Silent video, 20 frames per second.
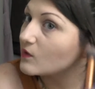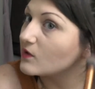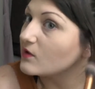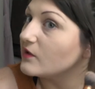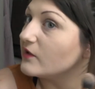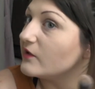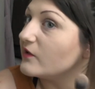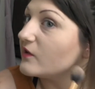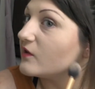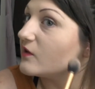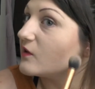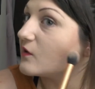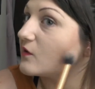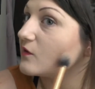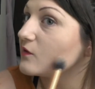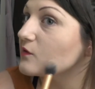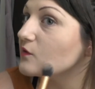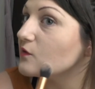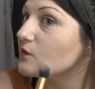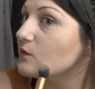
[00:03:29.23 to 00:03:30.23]
You see the
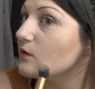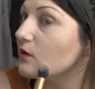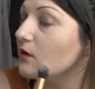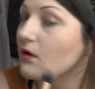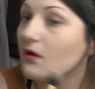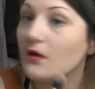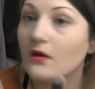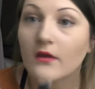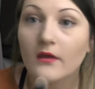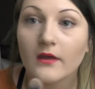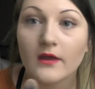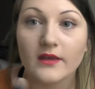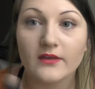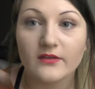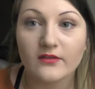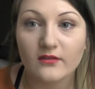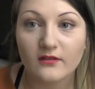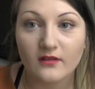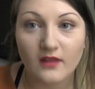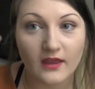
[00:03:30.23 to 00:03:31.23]
contour?
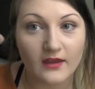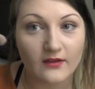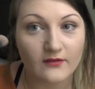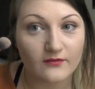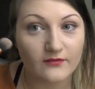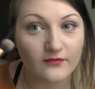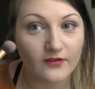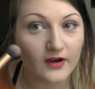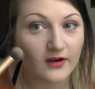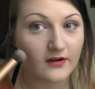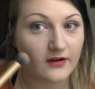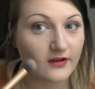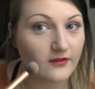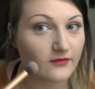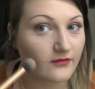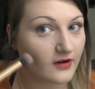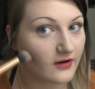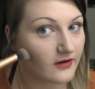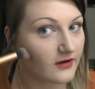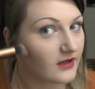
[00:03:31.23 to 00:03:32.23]
It's like
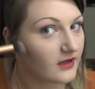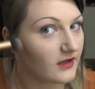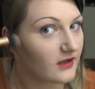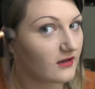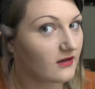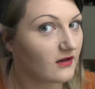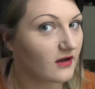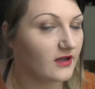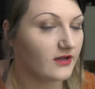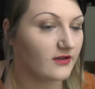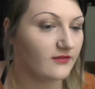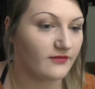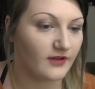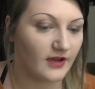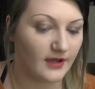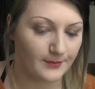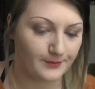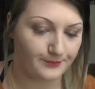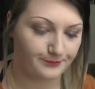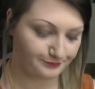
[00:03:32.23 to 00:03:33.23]
very kind of
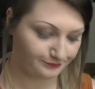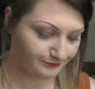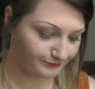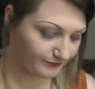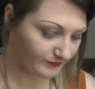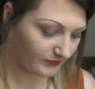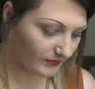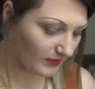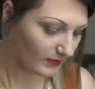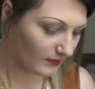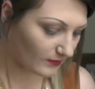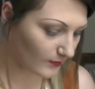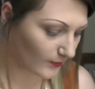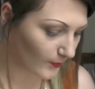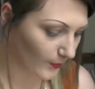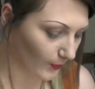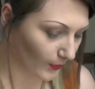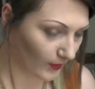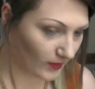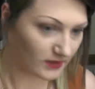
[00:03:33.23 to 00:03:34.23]

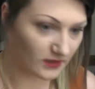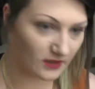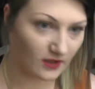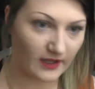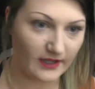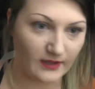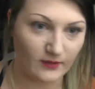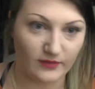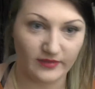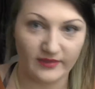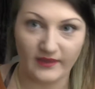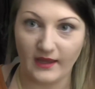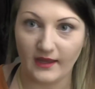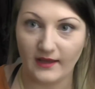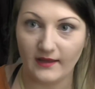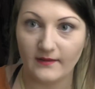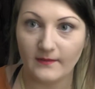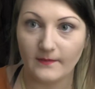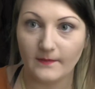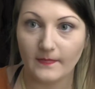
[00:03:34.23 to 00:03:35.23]
light on
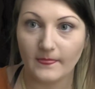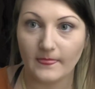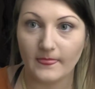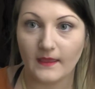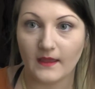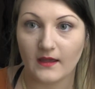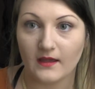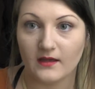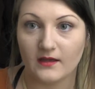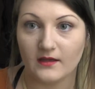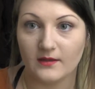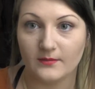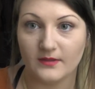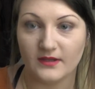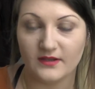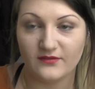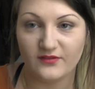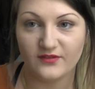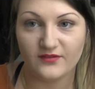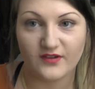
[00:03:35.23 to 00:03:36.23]
there.
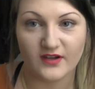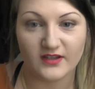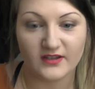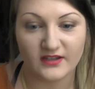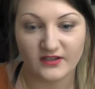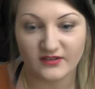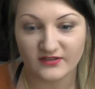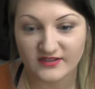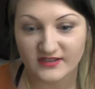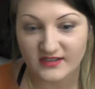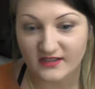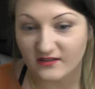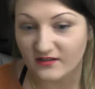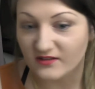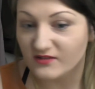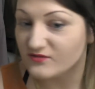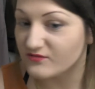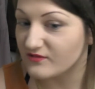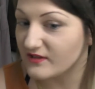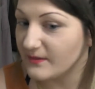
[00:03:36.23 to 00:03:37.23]
If you find that your skin
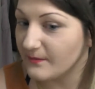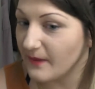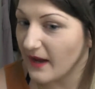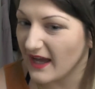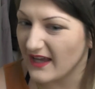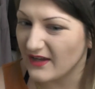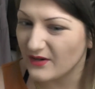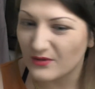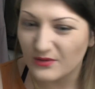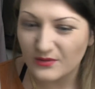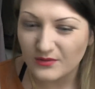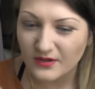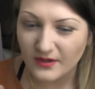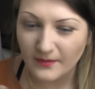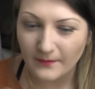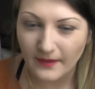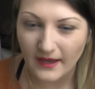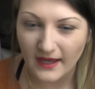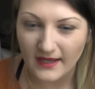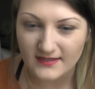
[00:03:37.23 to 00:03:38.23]
looks really pale
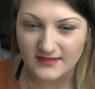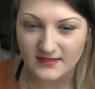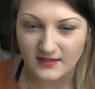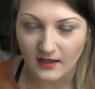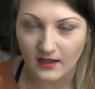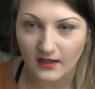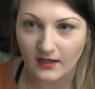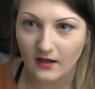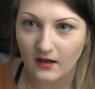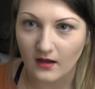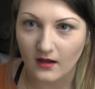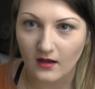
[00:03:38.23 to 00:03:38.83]
compared to like